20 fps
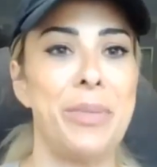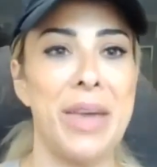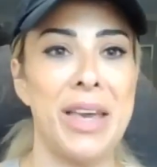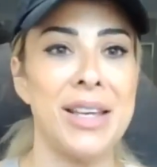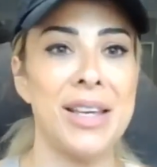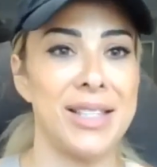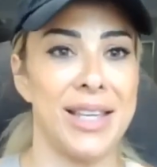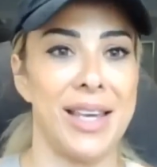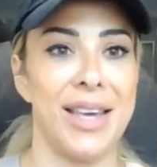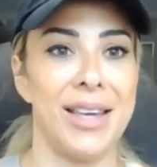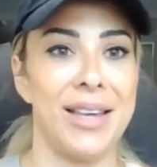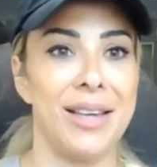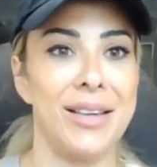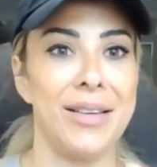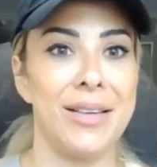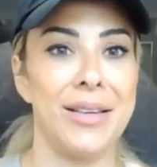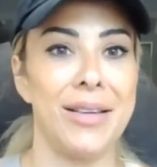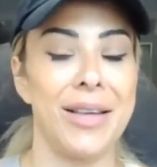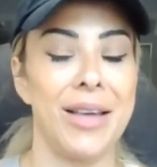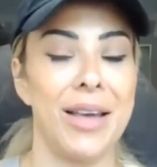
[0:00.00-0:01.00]
peasy,
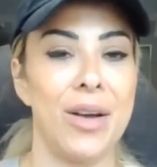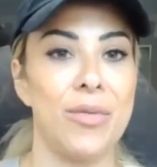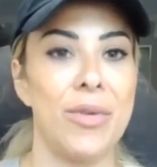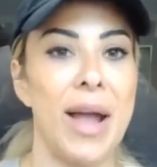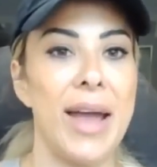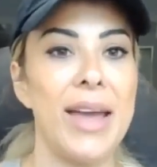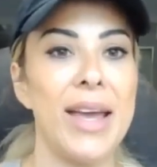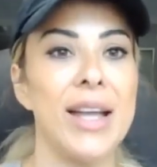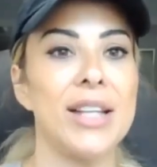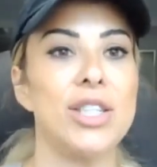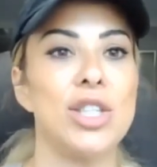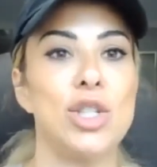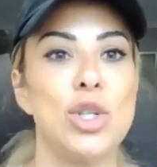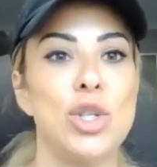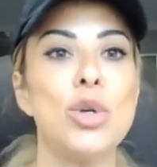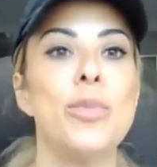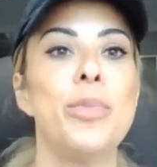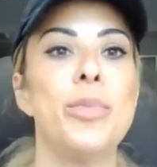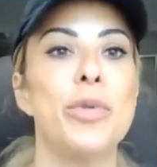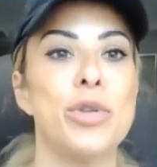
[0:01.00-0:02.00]
right? It's
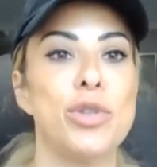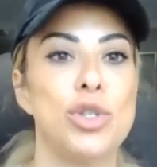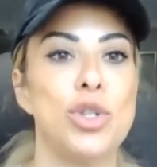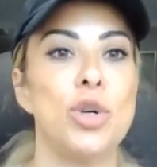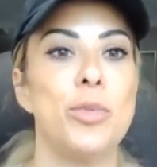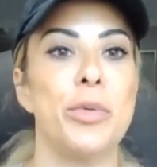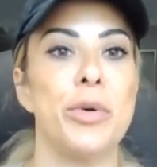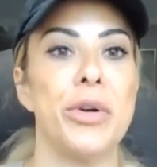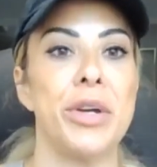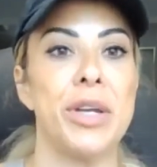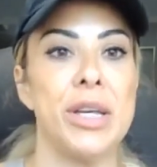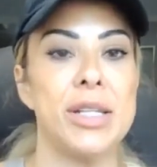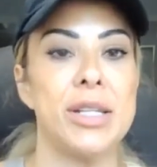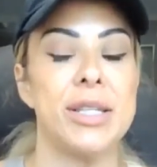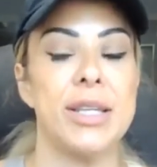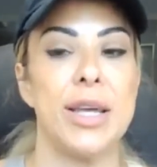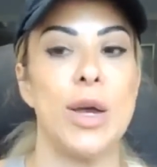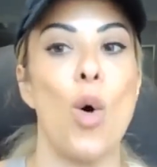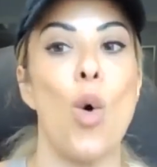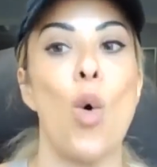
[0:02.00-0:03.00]
super, super
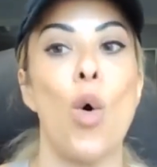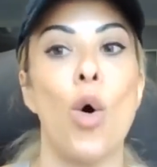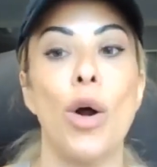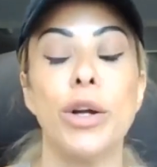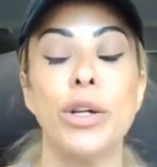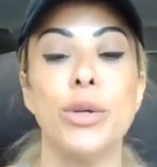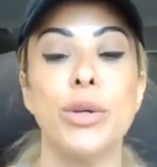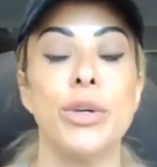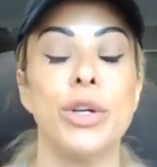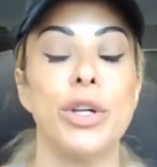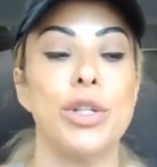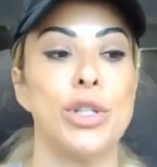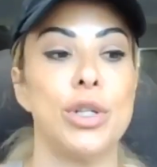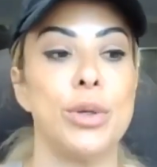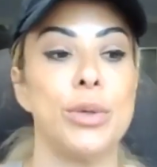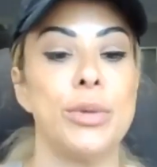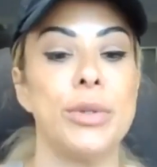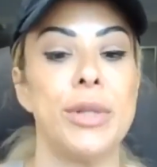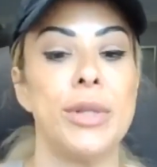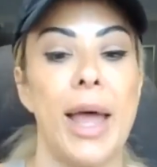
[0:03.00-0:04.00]
easy. Or you could
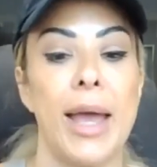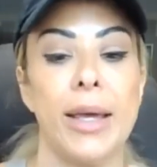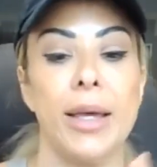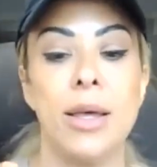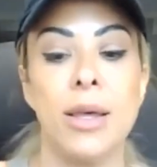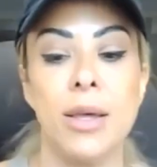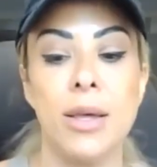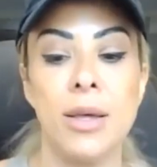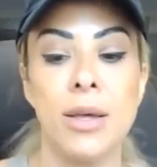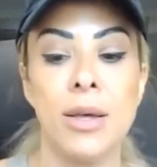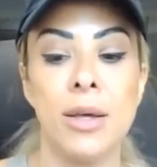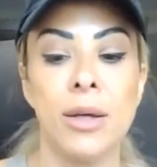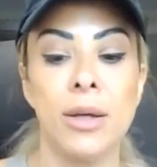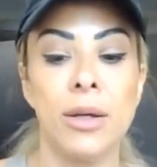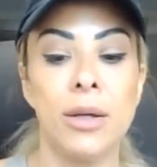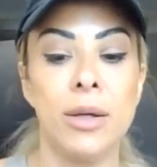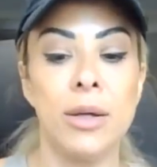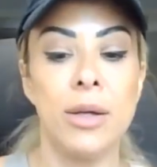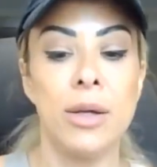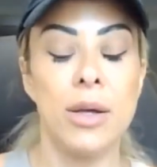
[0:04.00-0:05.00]
do like
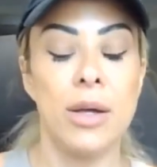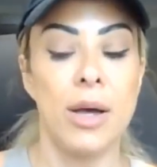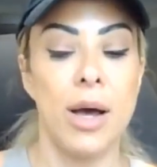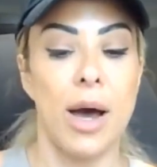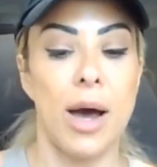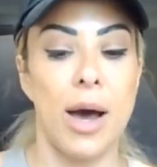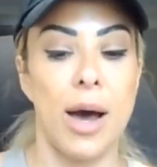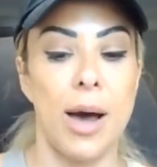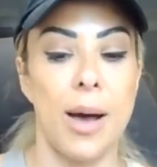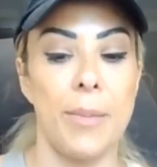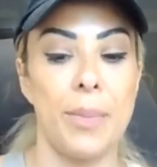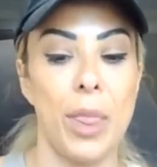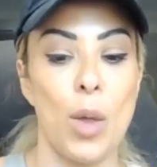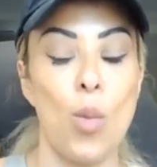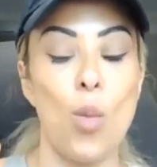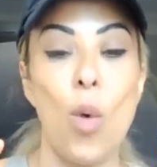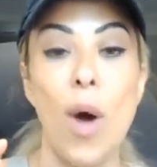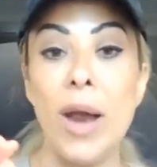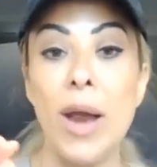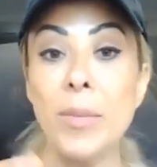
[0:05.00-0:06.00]

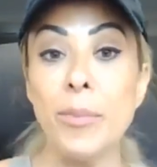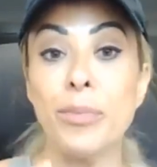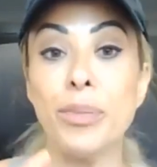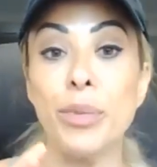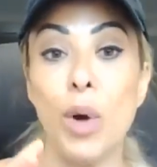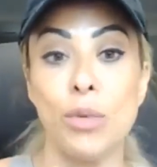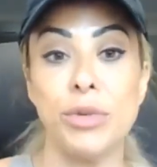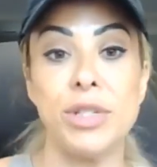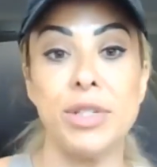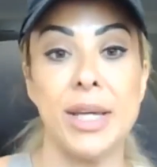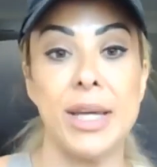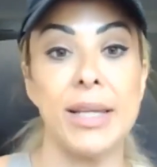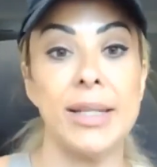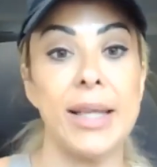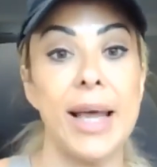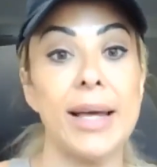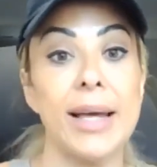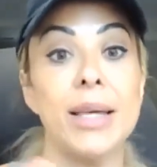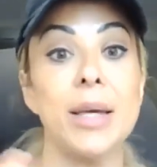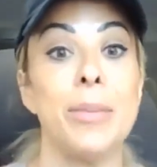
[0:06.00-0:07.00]
one protein
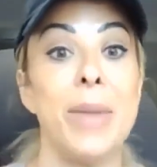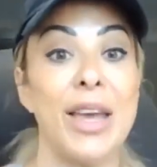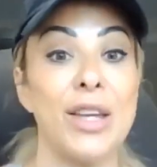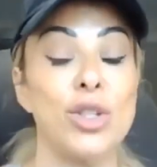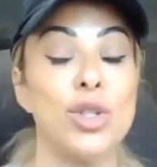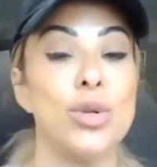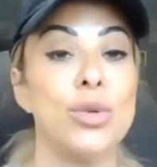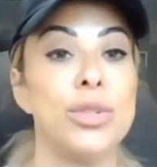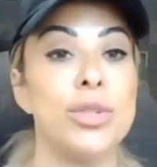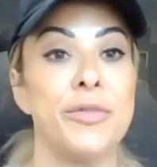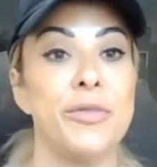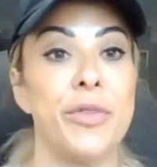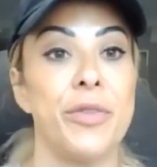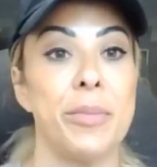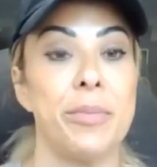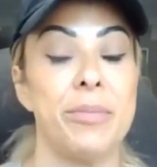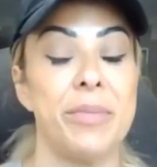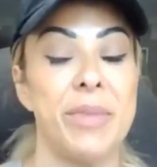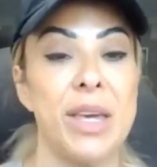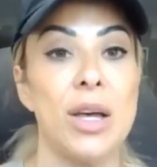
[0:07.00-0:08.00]
that can make 2
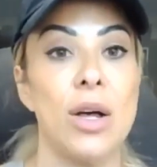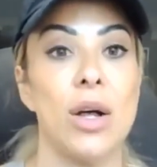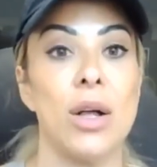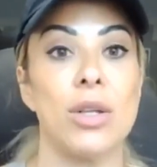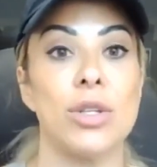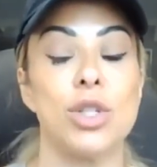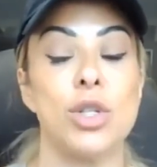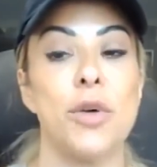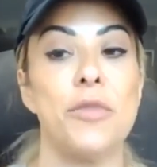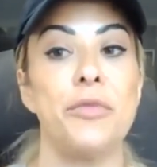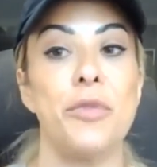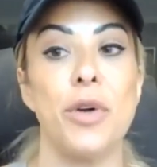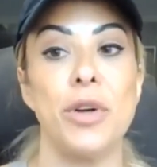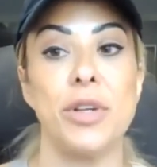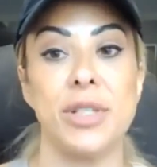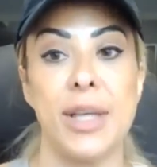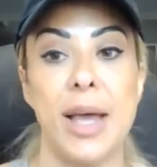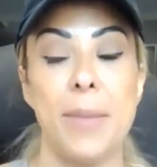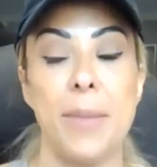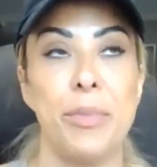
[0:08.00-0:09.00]
different meals. So for
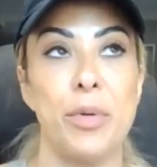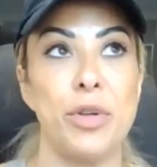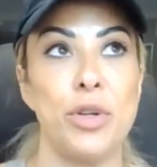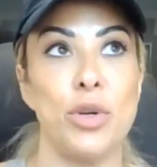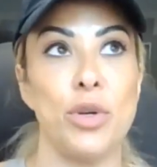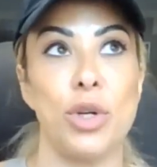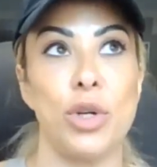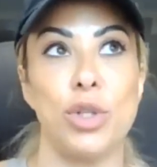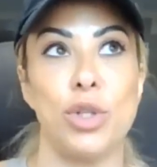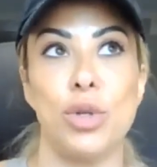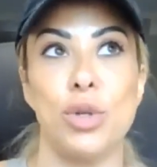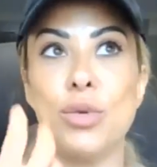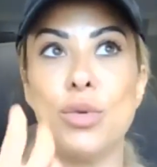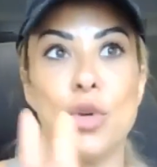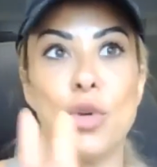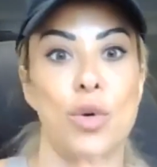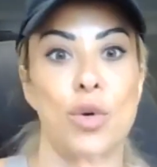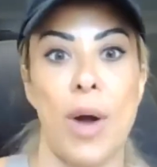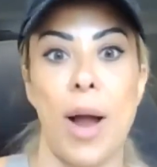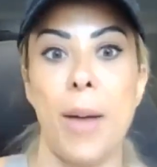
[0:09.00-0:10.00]
example, you could do
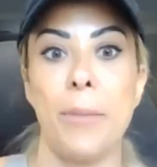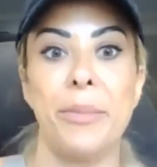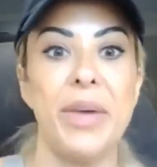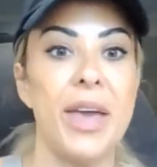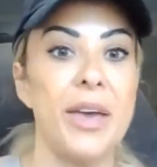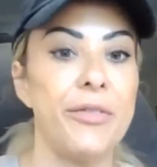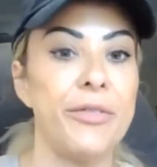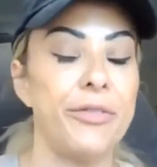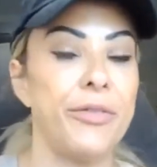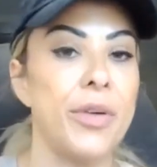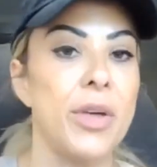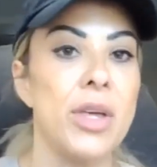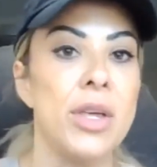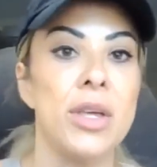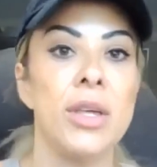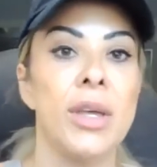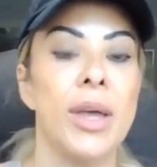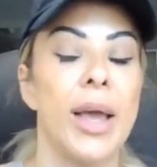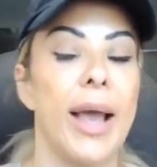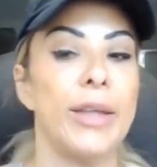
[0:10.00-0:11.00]
the ground beef
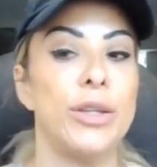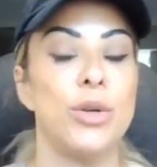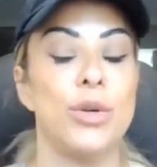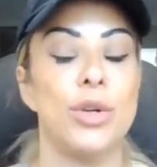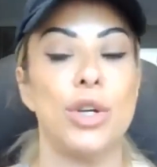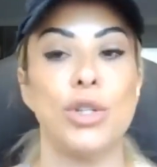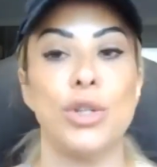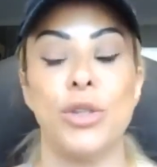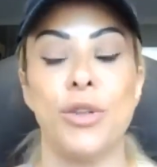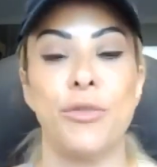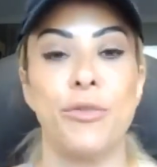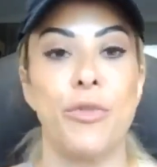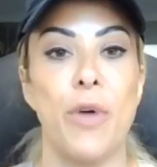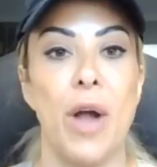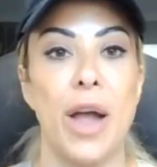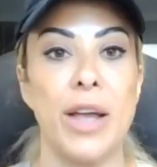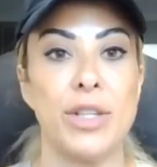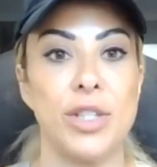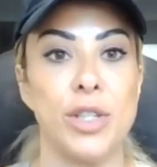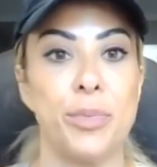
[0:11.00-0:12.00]
and you could do the
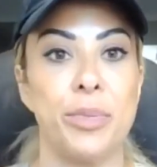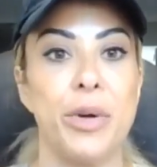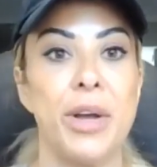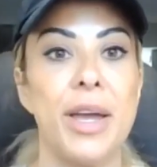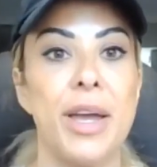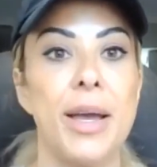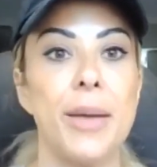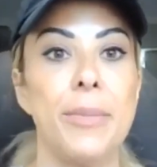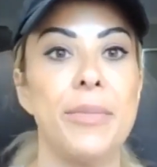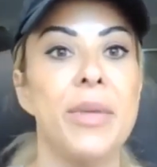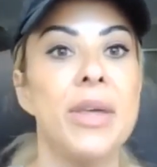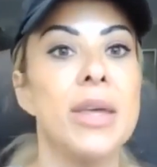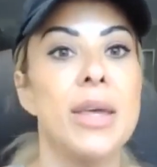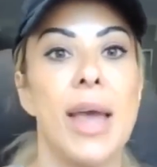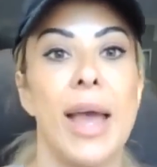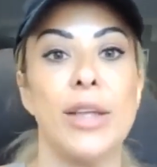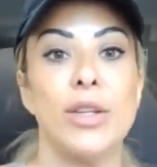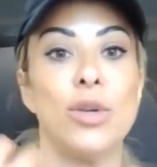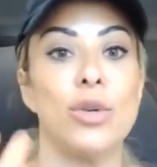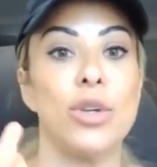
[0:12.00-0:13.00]
fries supreme
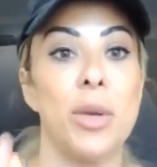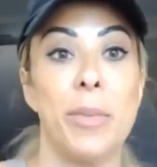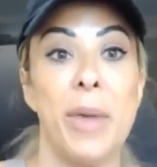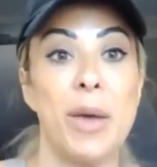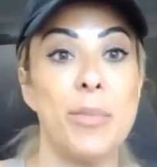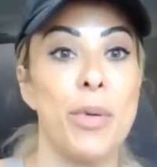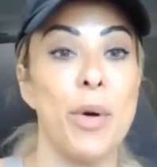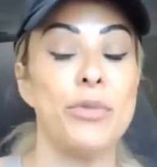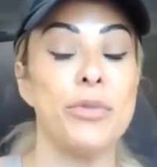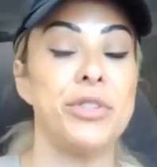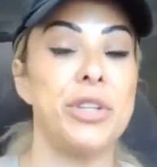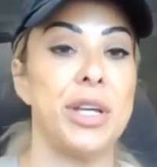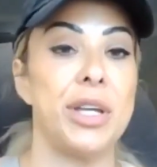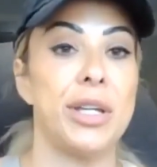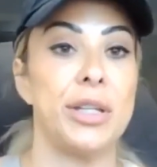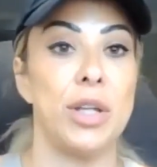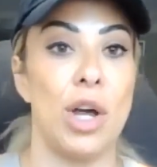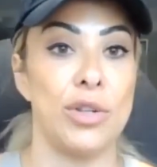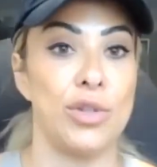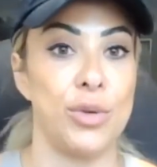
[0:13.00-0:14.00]
and you can make
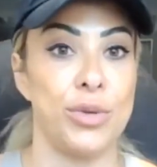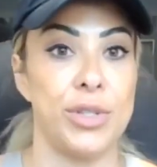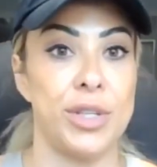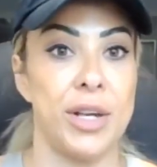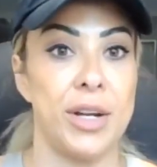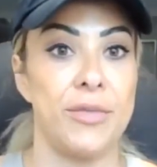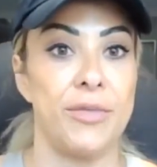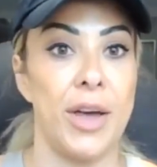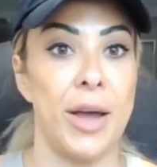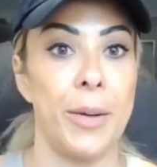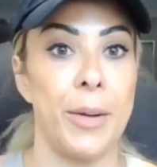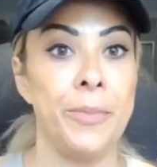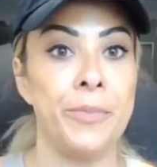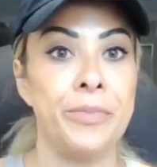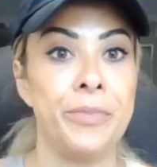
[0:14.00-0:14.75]
protein nachos out of it.